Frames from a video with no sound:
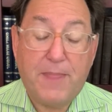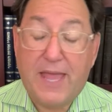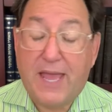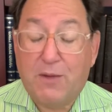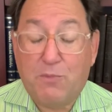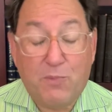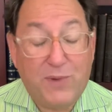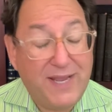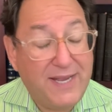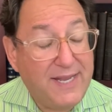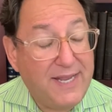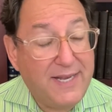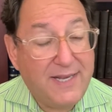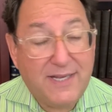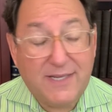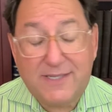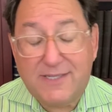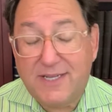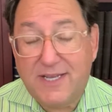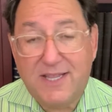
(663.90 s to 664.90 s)
And we need
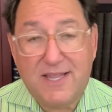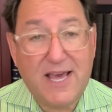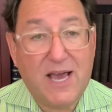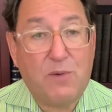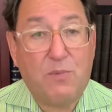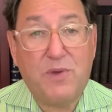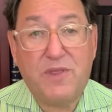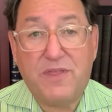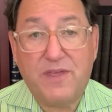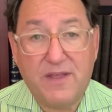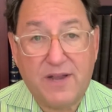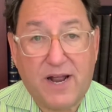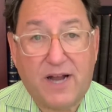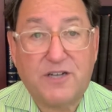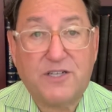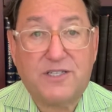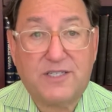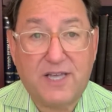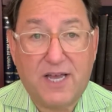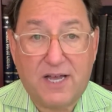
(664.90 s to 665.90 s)
to see that within
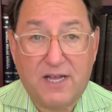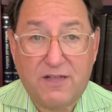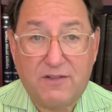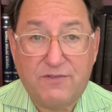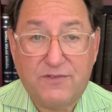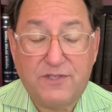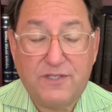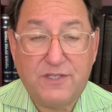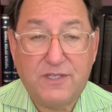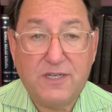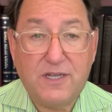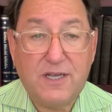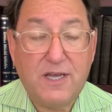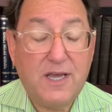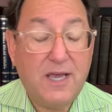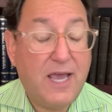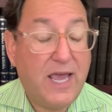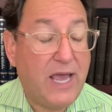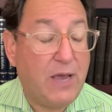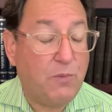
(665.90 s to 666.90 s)
ourselves
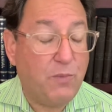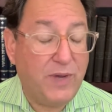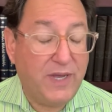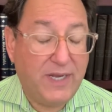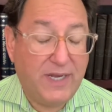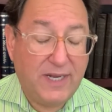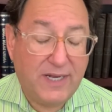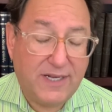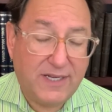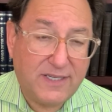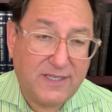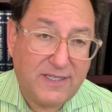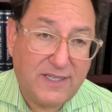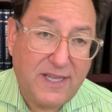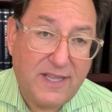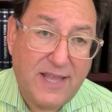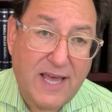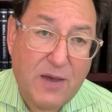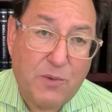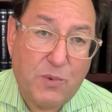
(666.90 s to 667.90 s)
and we need to
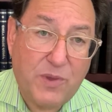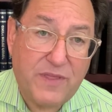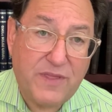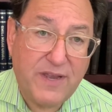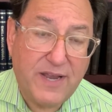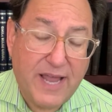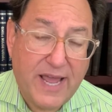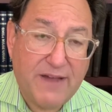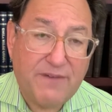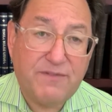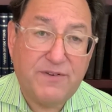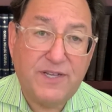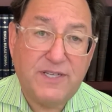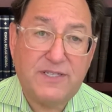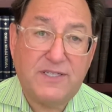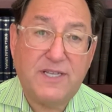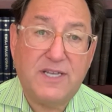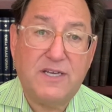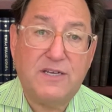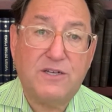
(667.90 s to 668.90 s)
see that within every
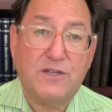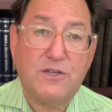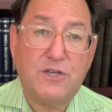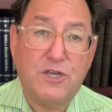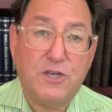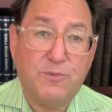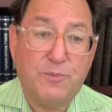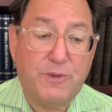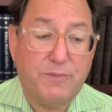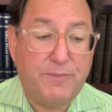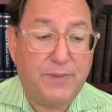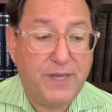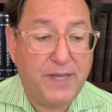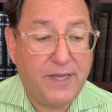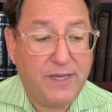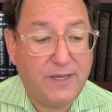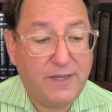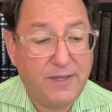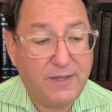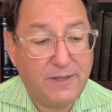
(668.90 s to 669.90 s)
single human being.